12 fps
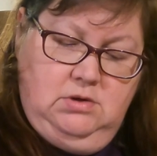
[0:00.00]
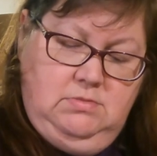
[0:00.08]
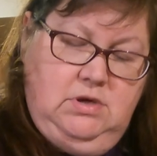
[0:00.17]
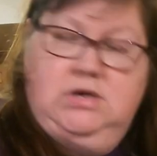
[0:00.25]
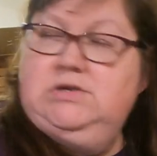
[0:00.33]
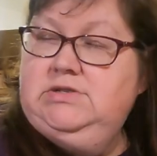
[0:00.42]

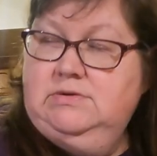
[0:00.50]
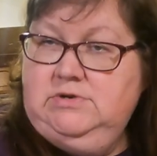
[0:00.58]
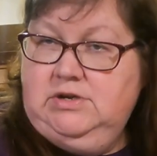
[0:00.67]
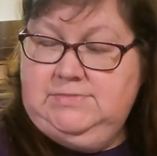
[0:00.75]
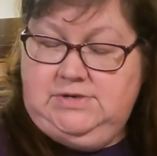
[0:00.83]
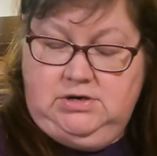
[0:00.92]
because
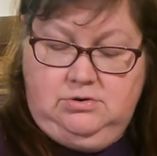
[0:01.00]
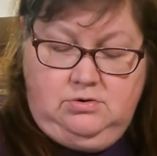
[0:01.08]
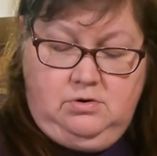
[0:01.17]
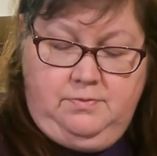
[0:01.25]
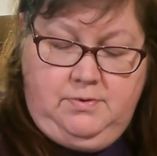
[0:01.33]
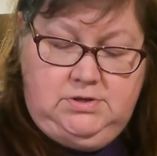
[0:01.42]
sometimes that
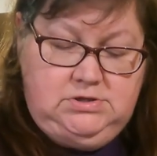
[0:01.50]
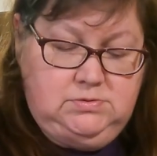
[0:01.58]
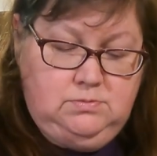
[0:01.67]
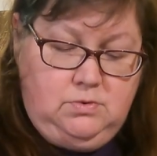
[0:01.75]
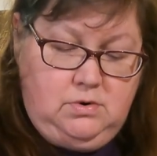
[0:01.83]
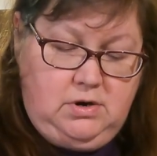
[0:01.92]
incorporates
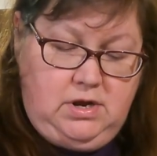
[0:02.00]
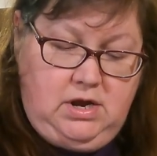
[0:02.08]
some more